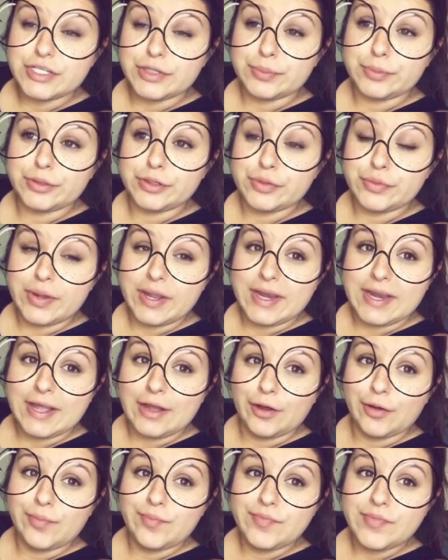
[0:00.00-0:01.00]
are put away
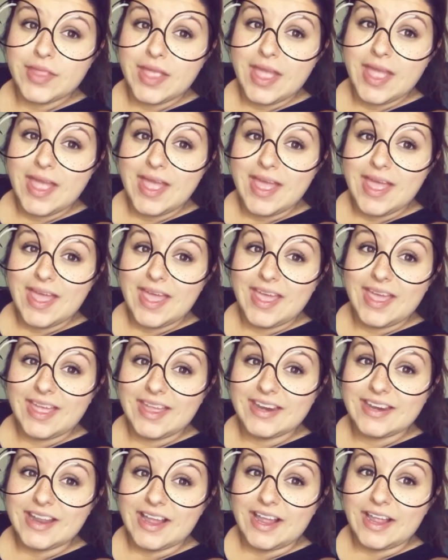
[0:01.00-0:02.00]
now
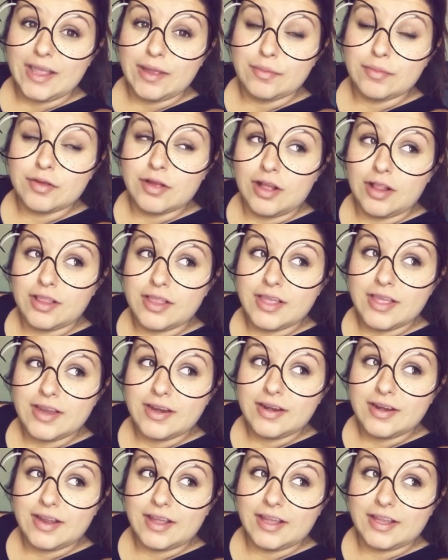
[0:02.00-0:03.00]
and I am calling it
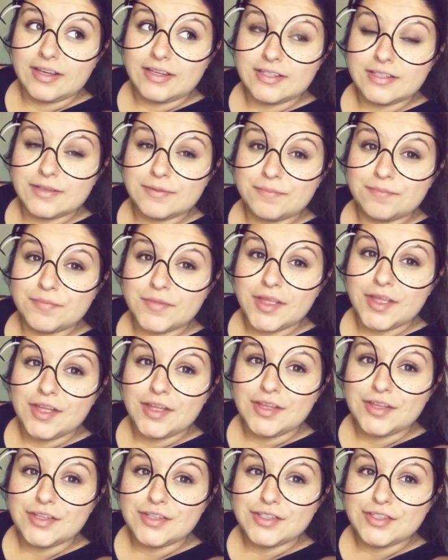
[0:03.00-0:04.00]
a night.
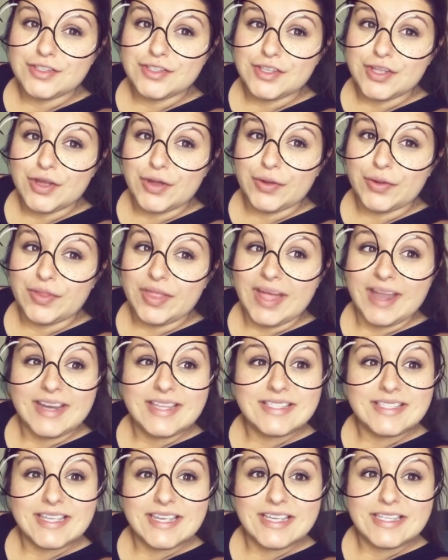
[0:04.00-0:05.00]
So that
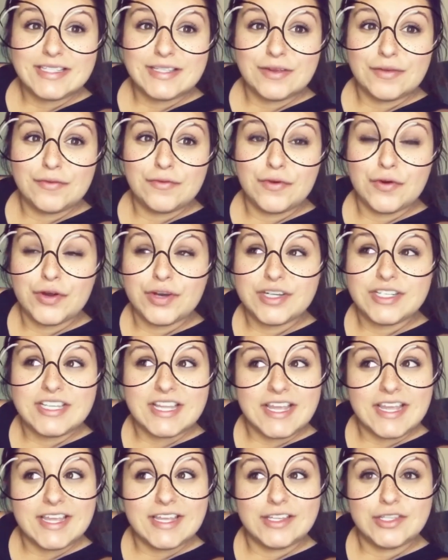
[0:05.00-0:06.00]
is it for
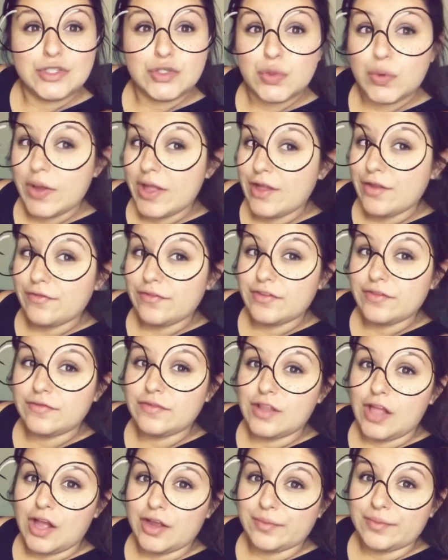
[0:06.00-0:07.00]
day 12 of
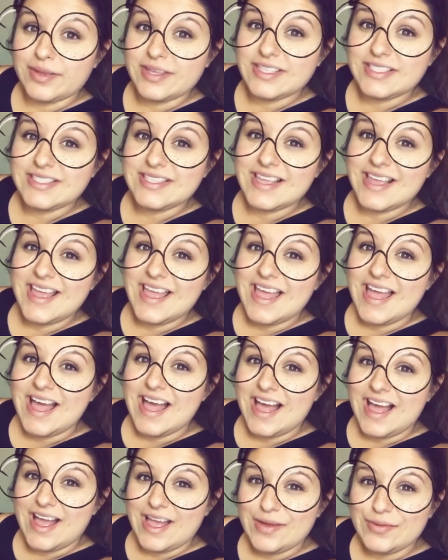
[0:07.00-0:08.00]
Vlogmas.
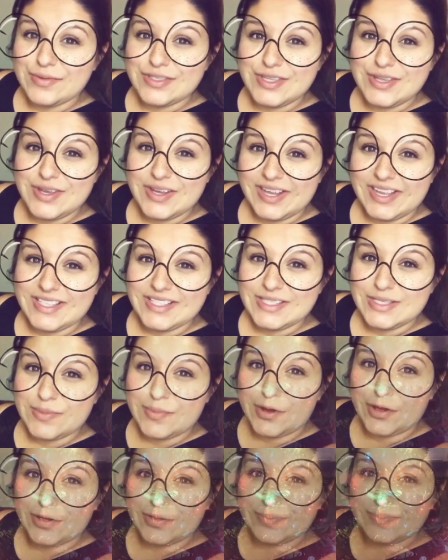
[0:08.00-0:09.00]
I will see you guys
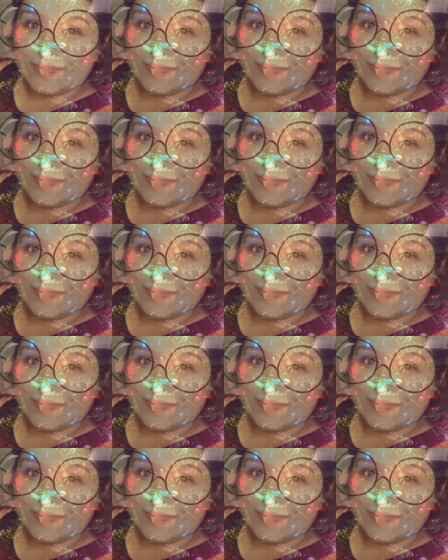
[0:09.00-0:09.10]
tomorrow.